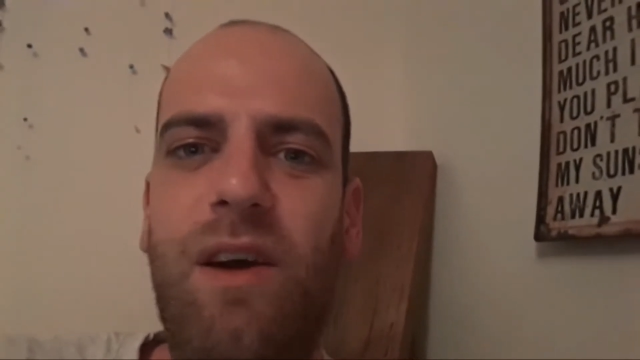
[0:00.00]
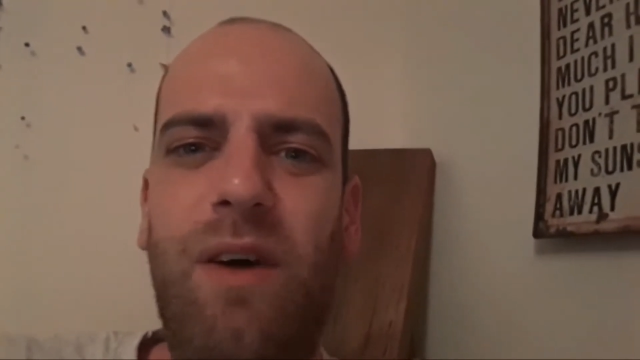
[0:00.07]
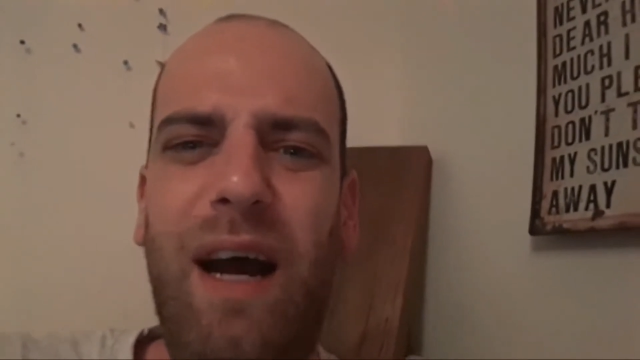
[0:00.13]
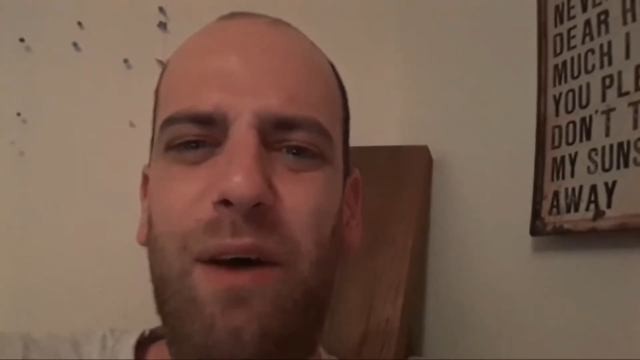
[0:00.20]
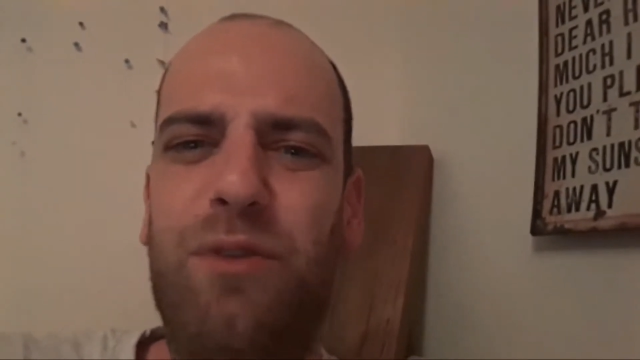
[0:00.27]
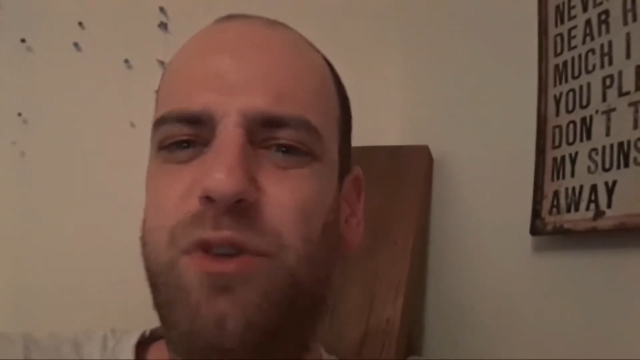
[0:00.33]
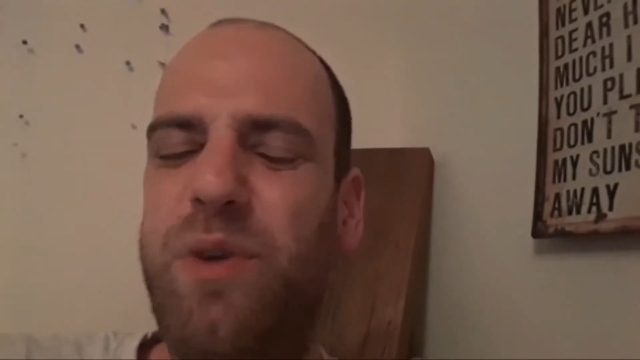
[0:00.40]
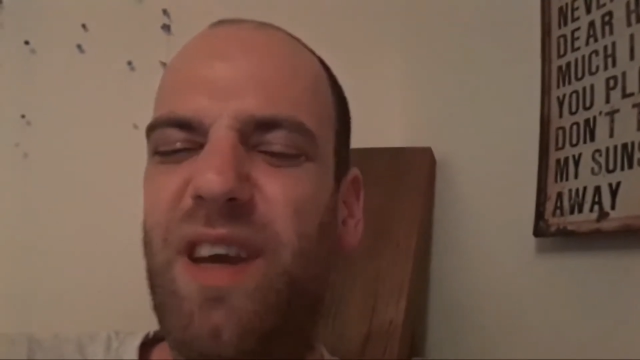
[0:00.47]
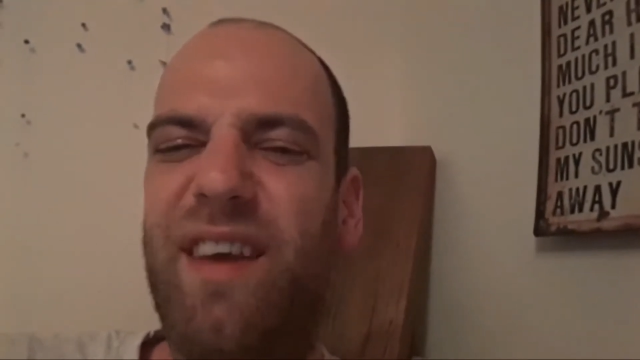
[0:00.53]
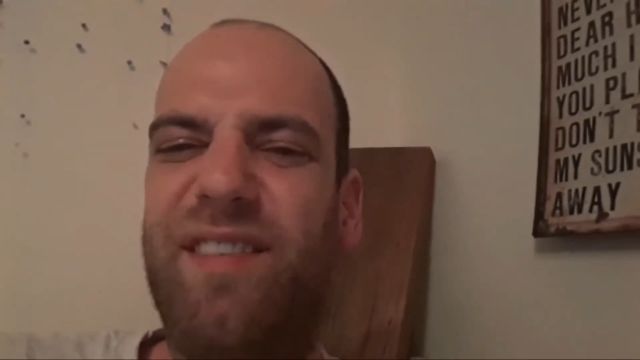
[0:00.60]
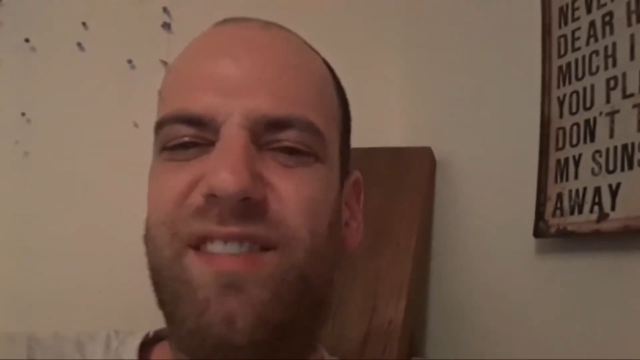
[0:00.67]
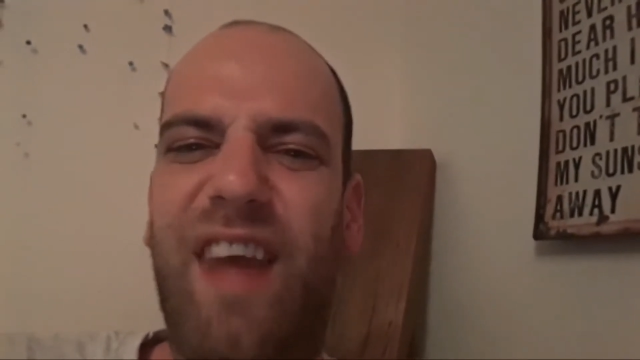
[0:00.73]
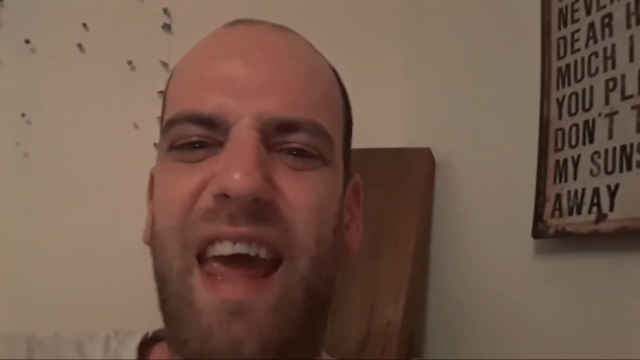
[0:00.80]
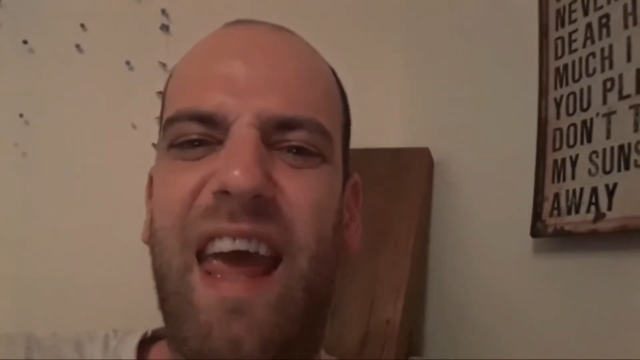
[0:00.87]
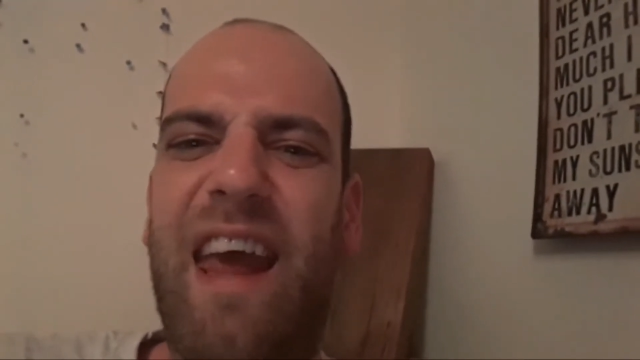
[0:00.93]
What else were you
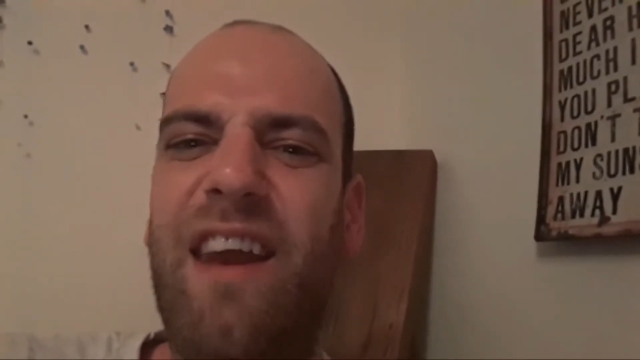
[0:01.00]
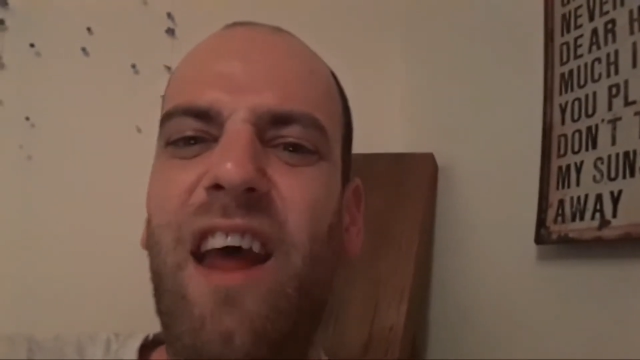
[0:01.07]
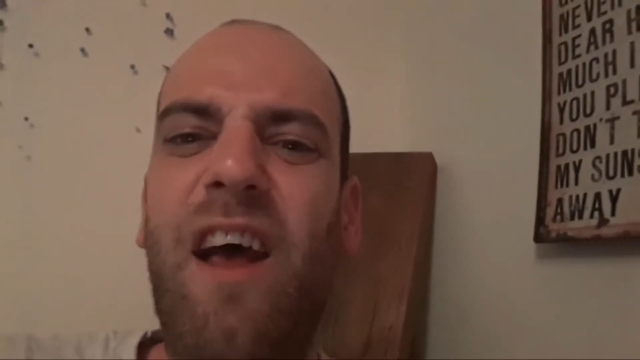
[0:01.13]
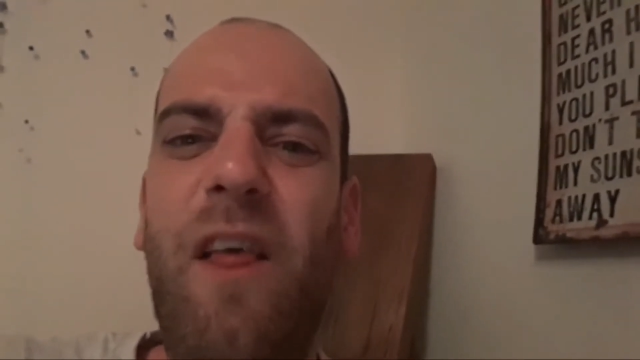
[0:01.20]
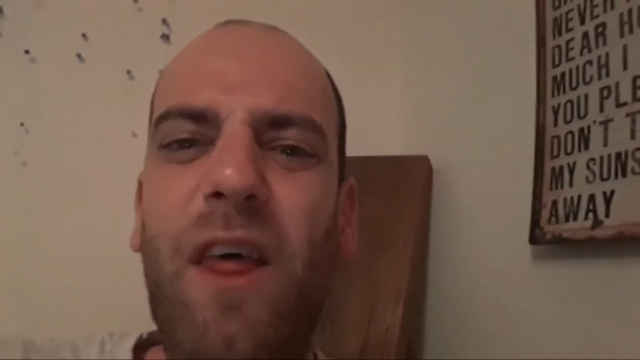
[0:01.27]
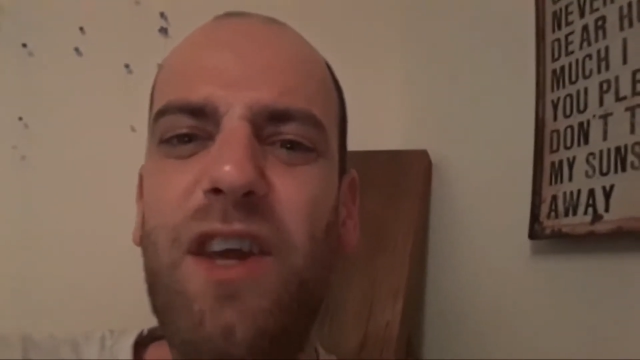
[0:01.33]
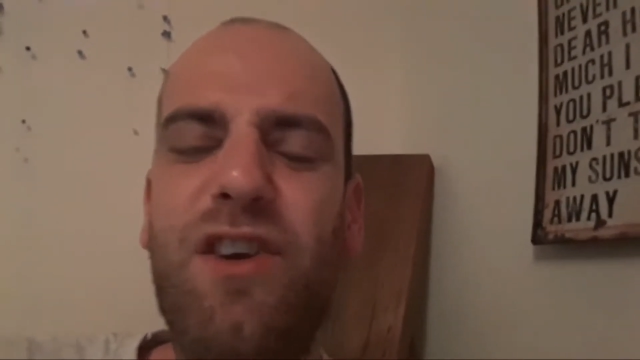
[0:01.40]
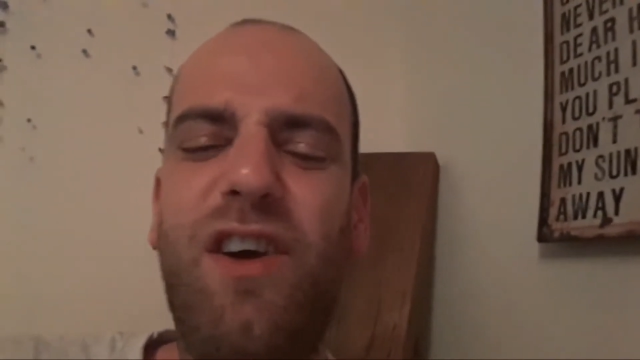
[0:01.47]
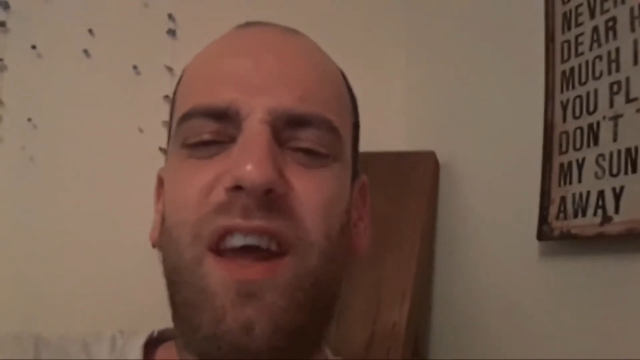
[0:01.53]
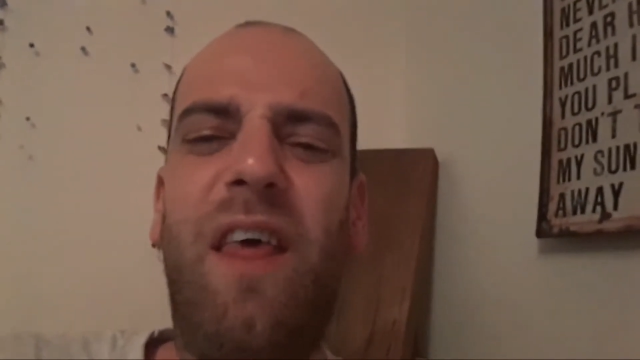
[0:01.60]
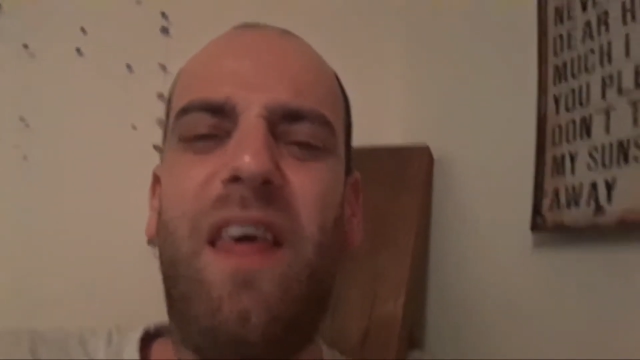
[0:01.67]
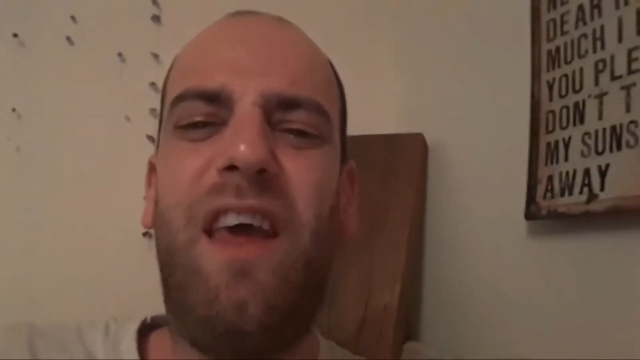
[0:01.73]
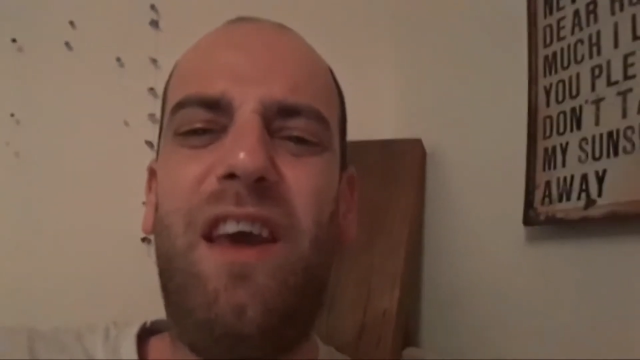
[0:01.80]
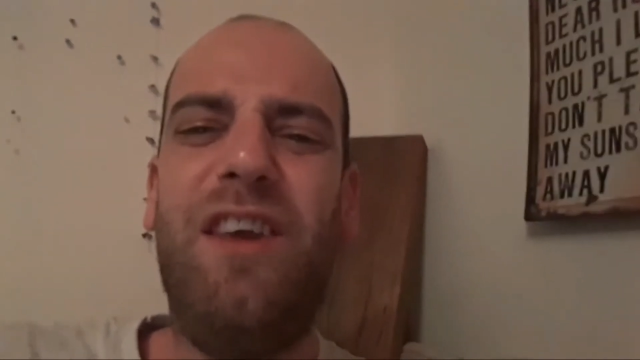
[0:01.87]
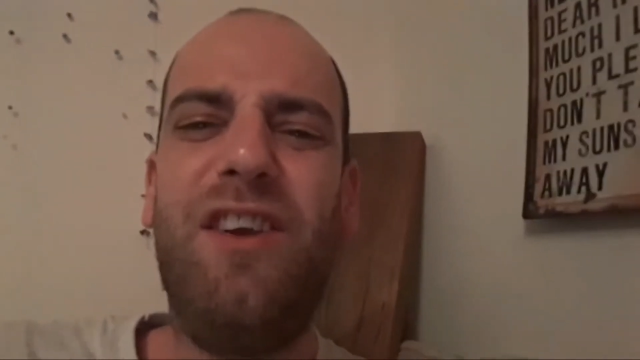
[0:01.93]
saying?
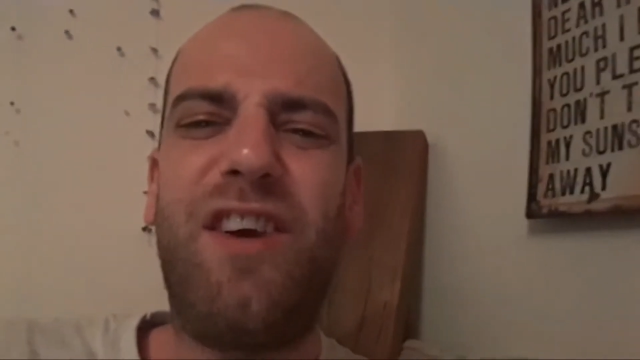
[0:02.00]
That